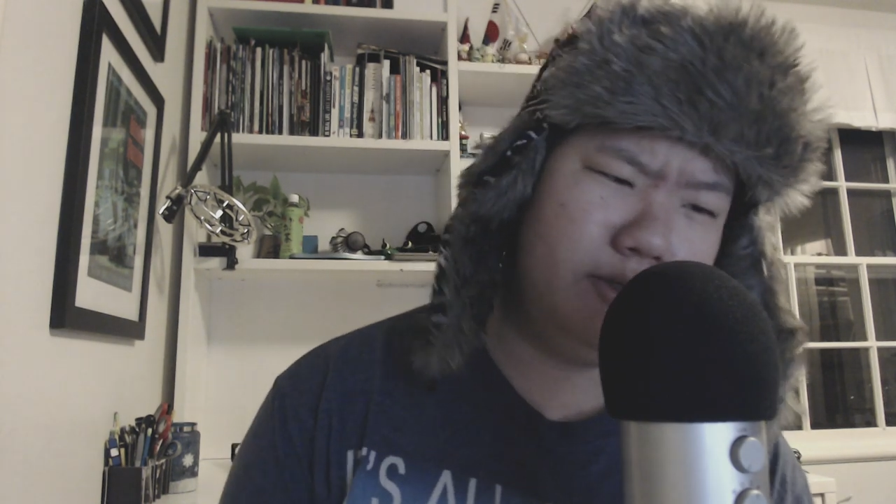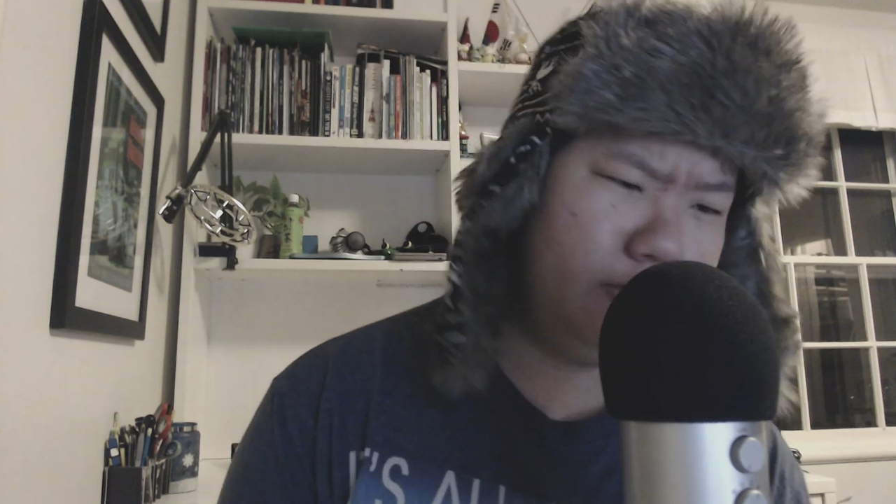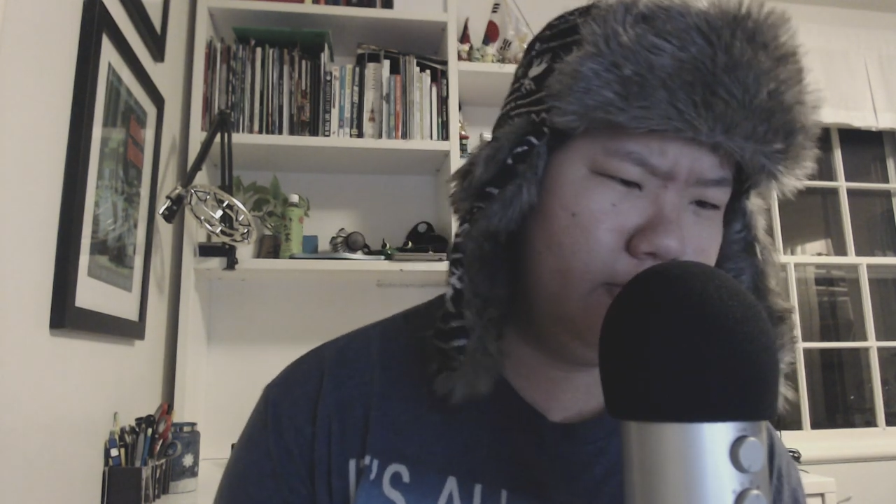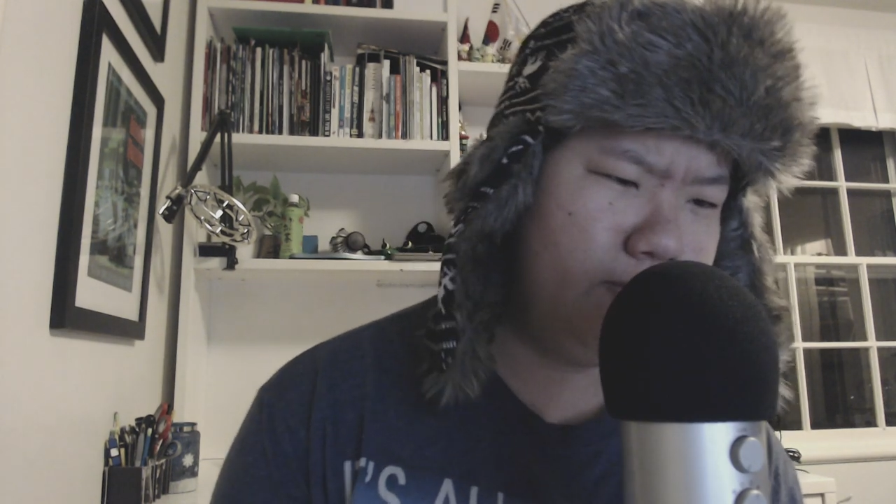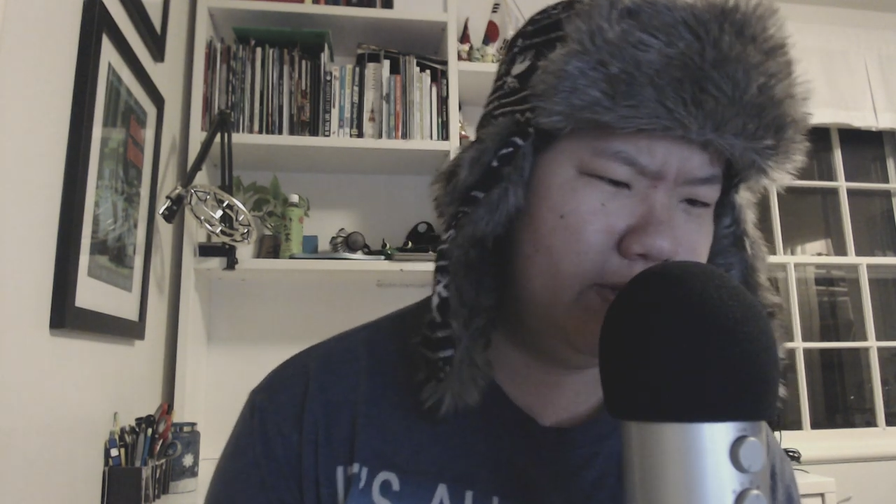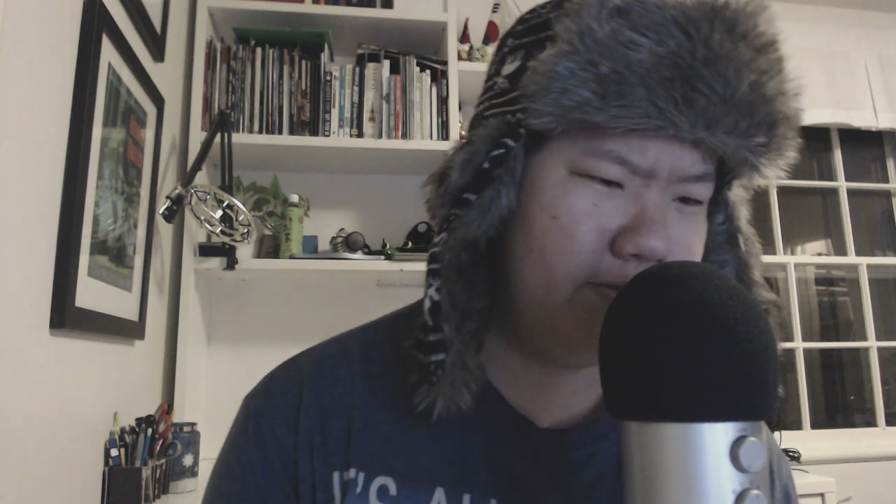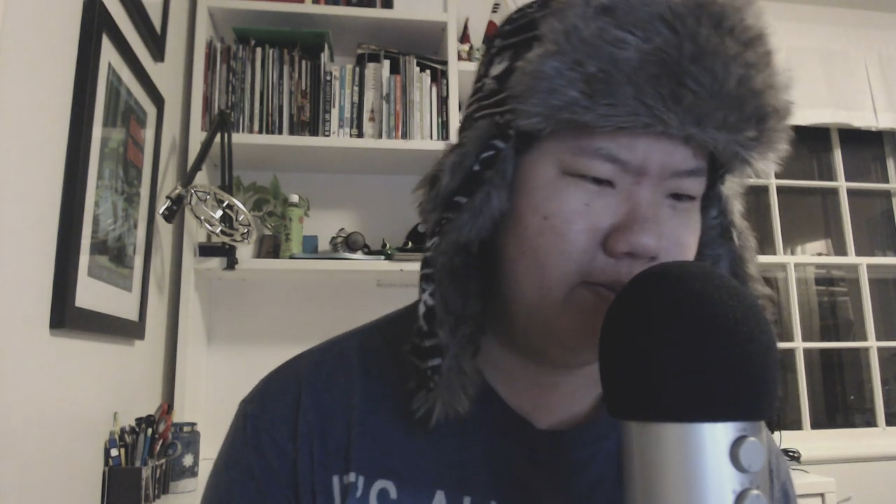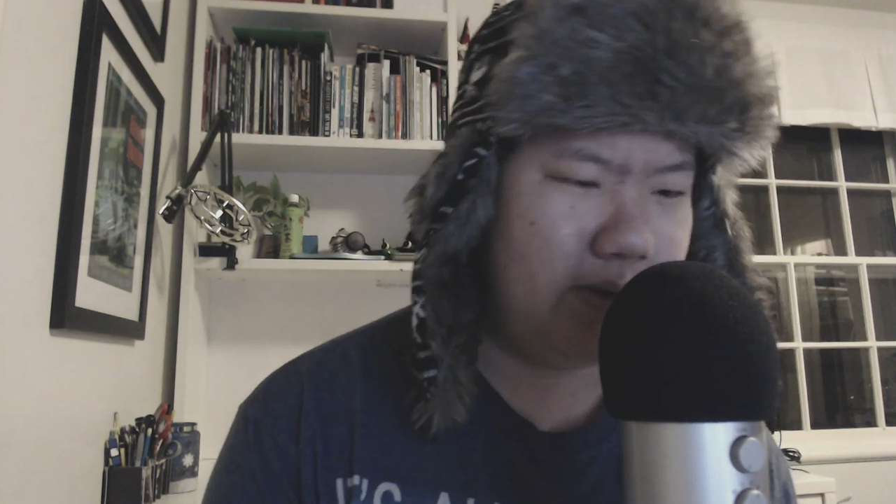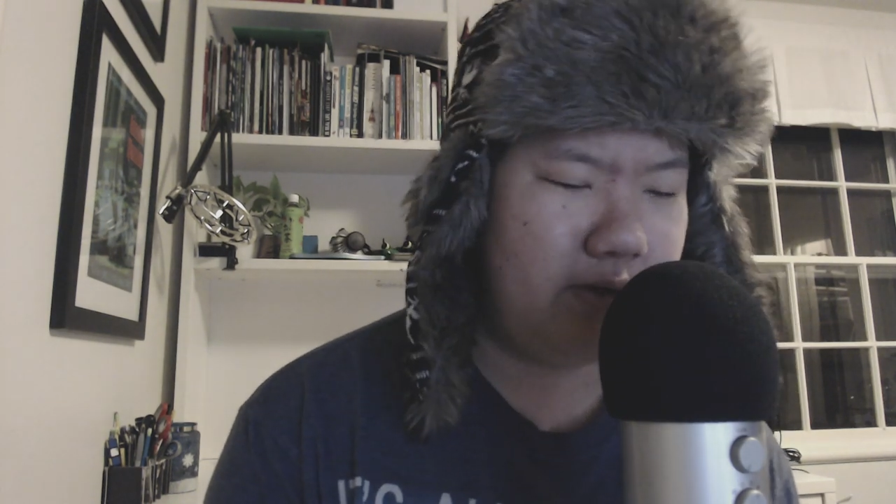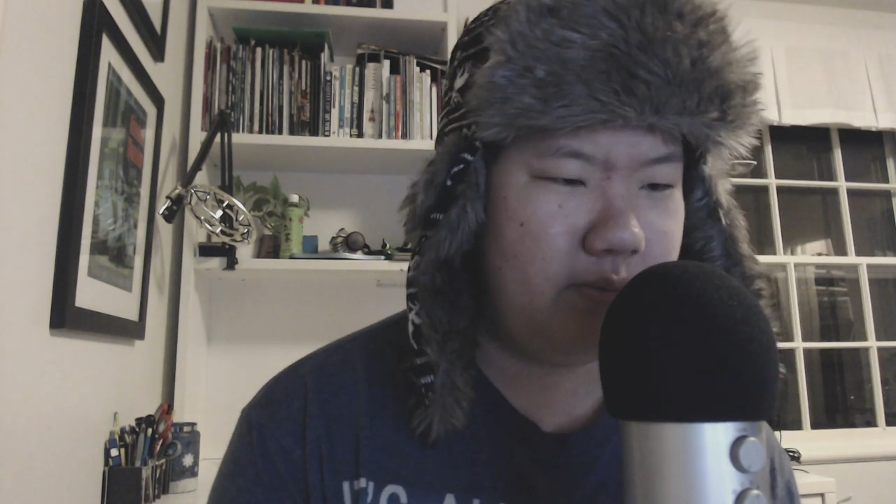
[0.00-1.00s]
little bit of a
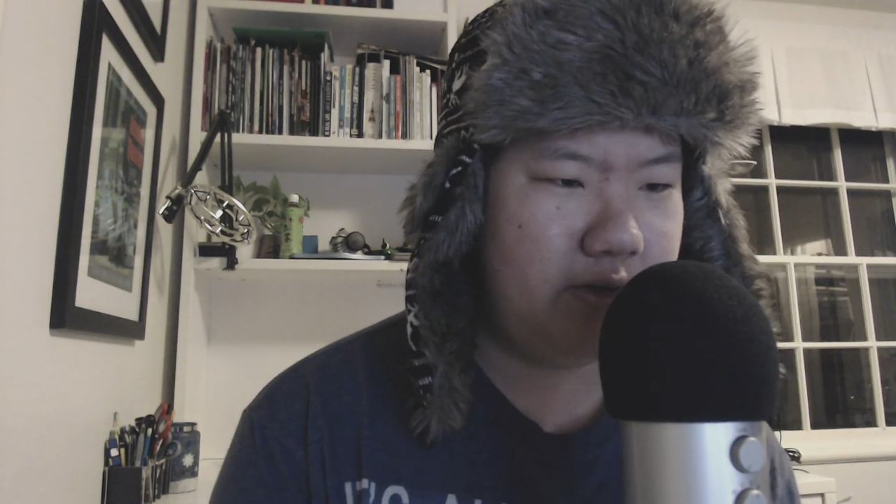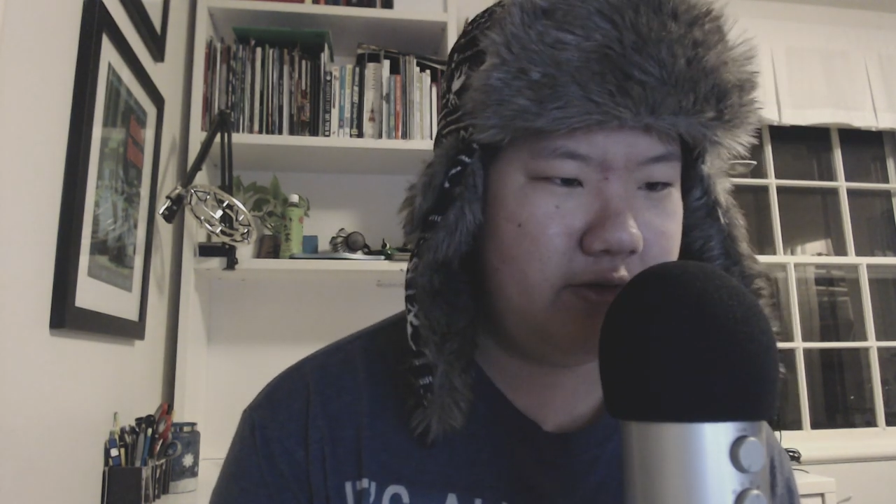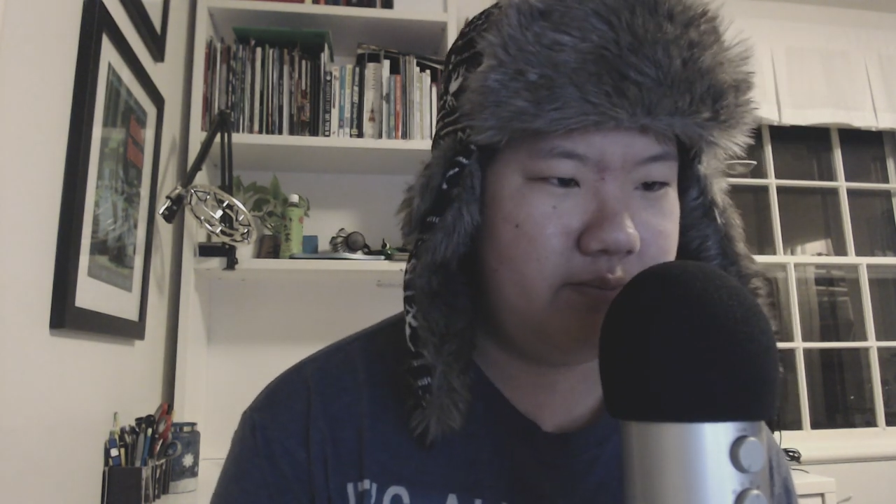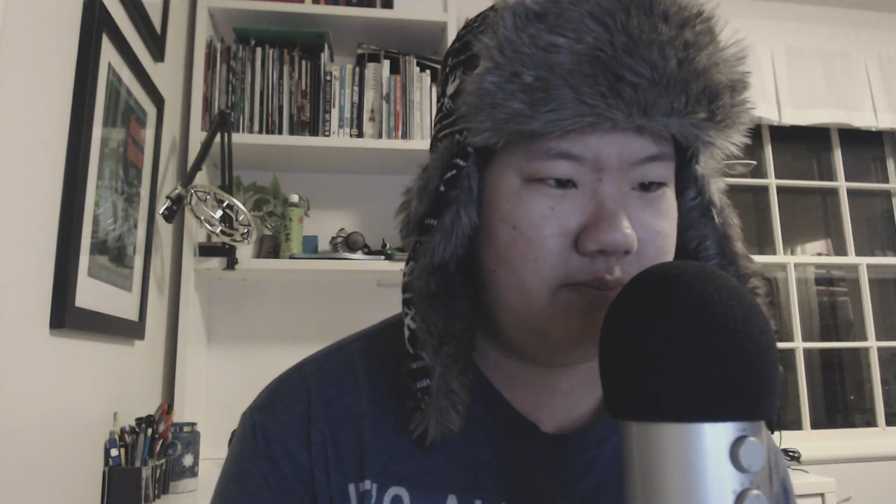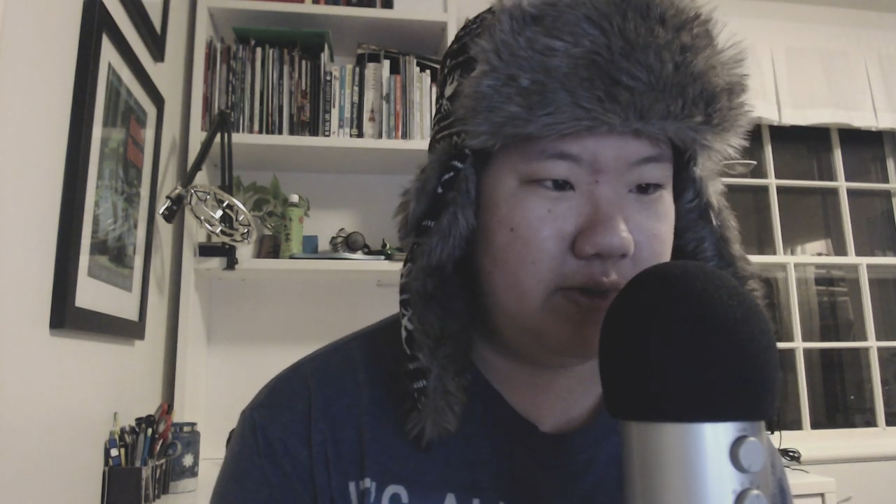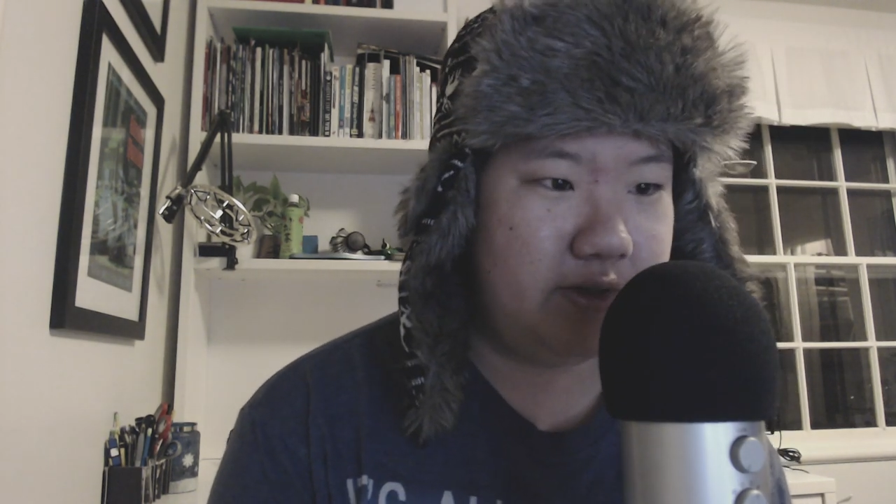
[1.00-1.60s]
better month,